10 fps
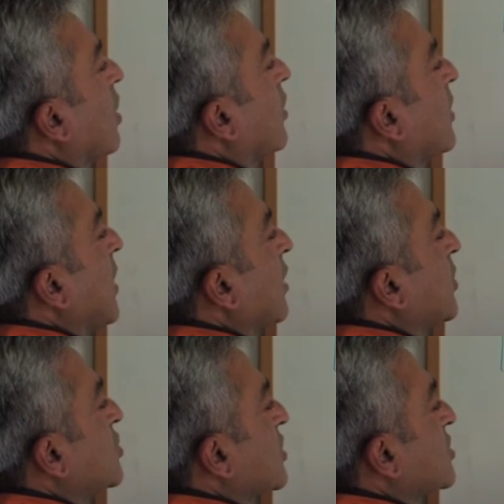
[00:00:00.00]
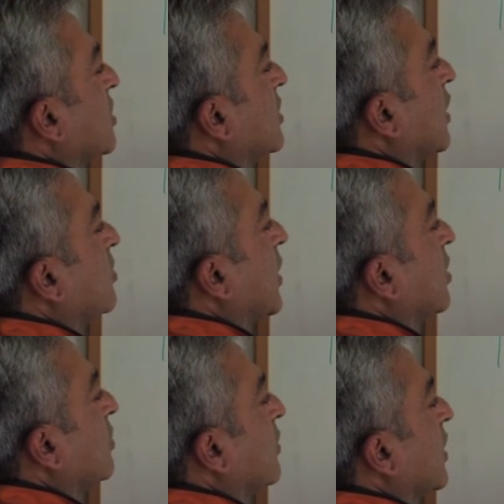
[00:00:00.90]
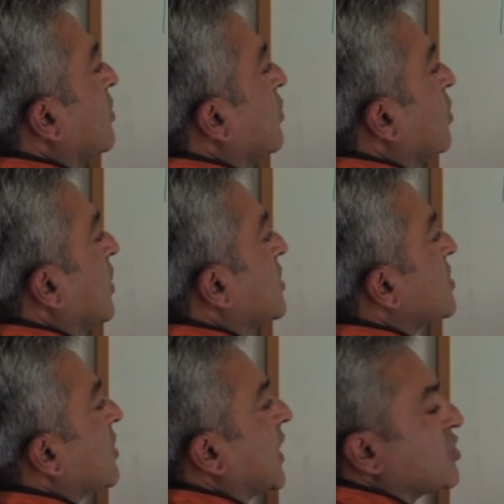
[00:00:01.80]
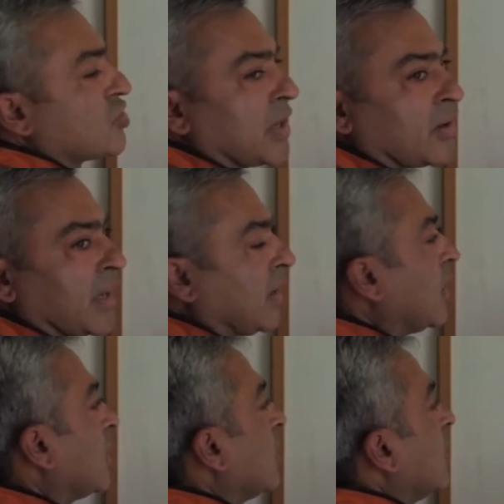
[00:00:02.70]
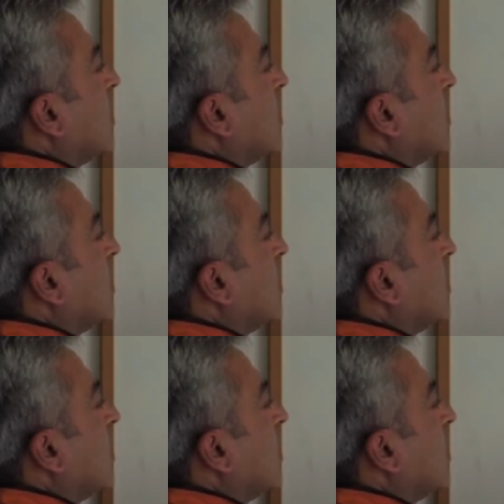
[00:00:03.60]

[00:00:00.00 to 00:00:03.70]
there might be just a little bit of influence that's generated.